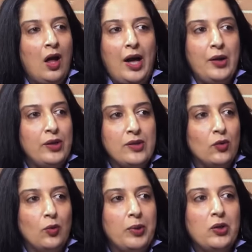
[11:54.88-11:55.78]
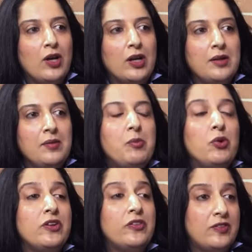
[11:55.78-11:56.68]
I don't think so because one of them, the
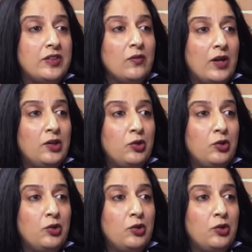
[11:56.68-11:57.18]
most interesting one